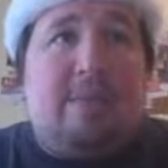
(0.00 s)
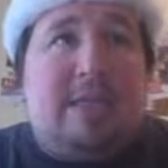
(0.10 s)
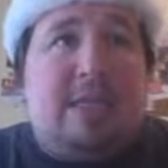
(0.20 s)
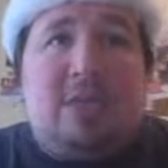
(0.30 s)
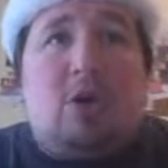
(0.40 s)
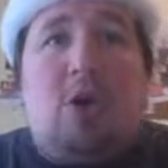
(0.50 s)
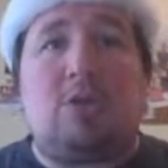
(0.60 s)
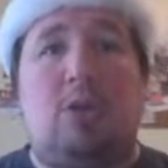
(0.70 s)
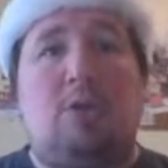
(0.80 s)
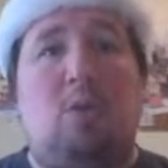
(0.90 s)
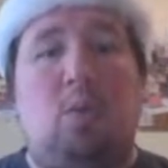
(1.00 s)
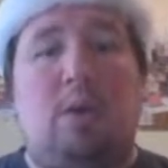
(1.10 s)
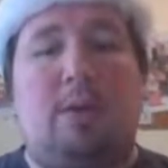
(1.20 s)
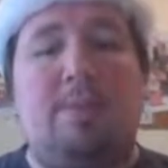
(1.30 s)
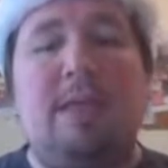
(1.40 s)
These cars aren't going to
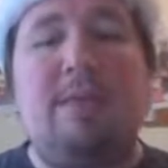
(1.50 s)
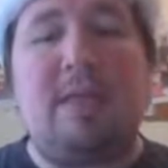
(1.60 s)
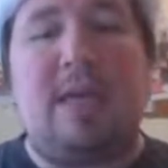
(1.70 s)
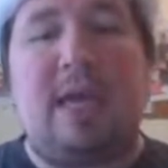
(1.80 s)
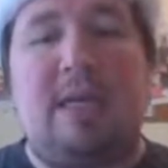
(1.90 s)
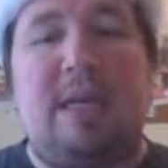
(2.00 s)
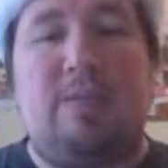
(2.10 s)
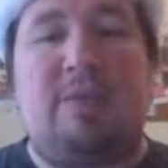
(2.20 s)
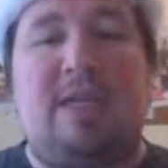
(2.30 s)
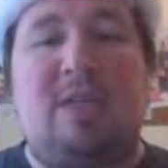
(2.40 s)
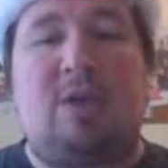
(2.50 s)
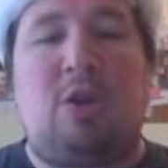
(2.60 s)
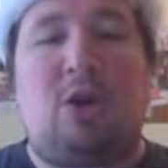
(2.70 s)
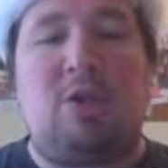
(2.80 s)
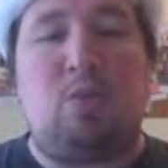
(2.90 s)
work. Maybe the end game was that the
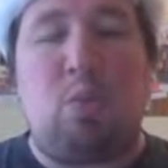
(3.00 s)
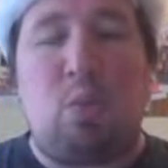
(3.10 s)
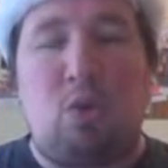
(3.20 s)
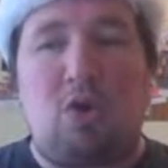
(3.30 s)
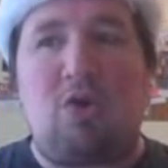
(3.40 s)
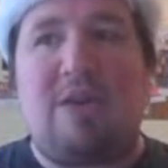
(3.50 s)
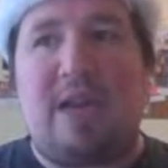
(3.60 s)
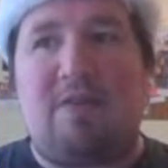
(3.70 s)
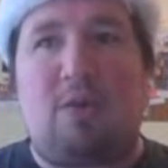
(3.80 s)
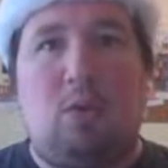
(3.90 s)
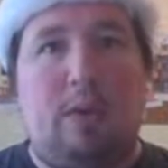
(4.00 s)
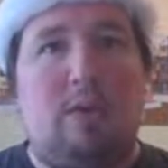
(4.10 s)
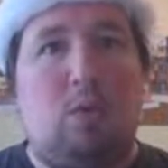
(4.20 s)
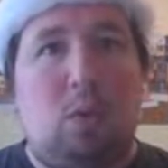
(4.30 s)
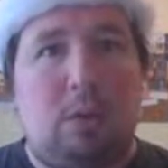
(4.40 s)
cars were never going
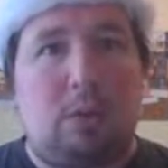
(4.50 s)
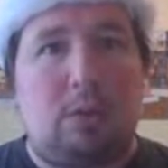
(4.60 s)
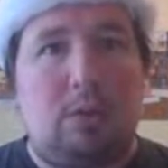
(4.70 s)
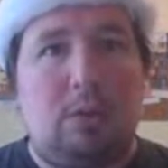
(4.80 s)
to work.